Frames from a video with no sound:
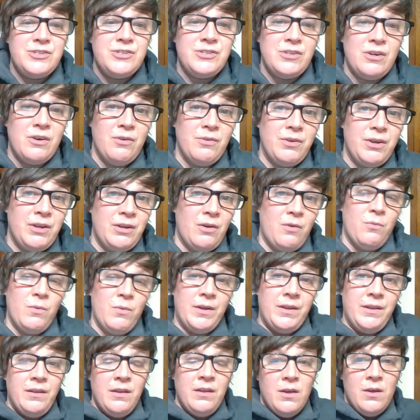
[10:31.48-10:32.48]
So
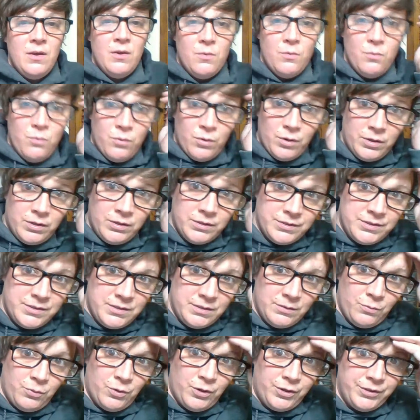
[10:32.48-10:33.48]
when world
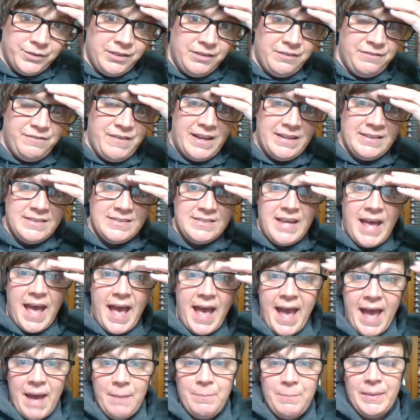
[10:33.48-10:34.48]
events
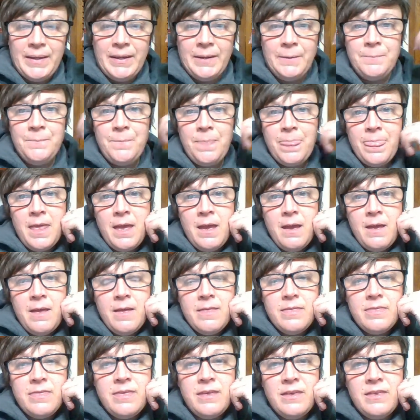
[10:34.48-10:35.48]
happen,
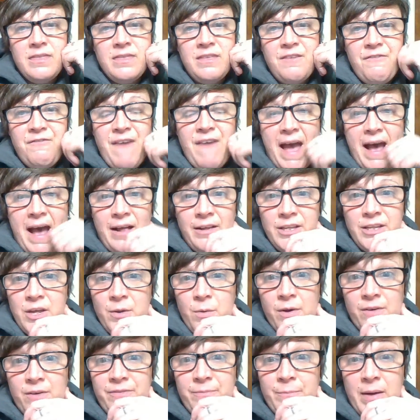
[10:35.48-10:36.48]
the
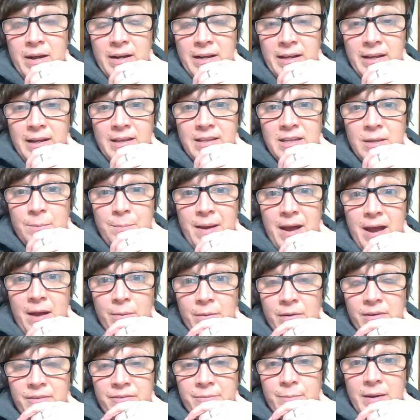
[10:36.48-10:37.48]
value of money and the
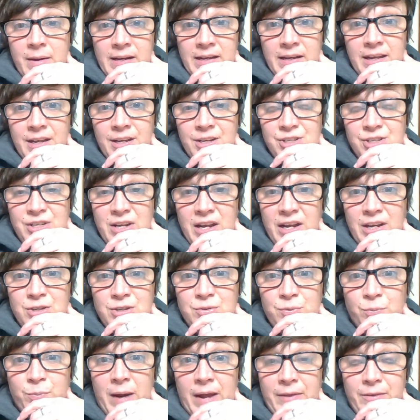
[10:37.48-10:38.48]
power of money can
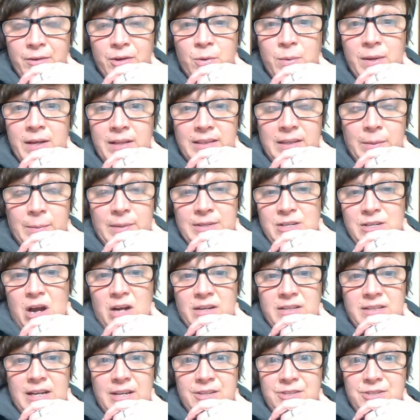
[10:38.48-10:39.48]
change rather quickly. We
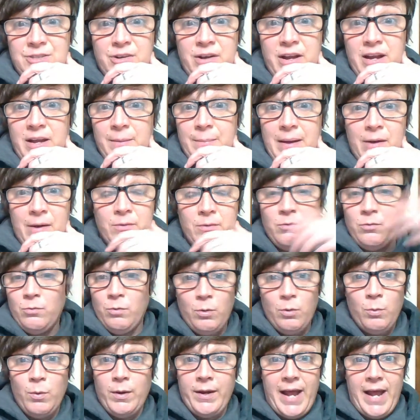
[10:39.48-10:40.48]
talked yesterday about
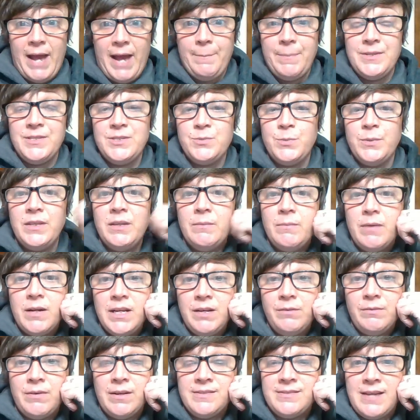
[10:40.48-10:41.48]
what happens when the
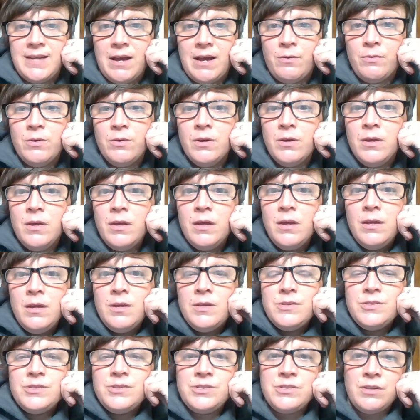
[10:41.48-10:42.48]
money runs out.
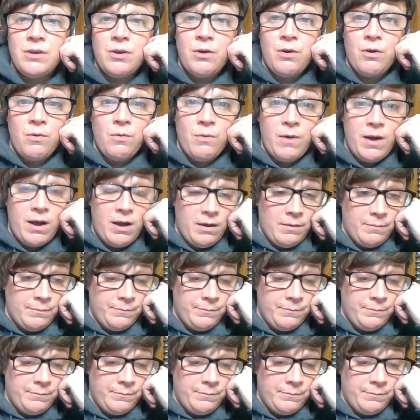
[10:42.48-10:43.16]
So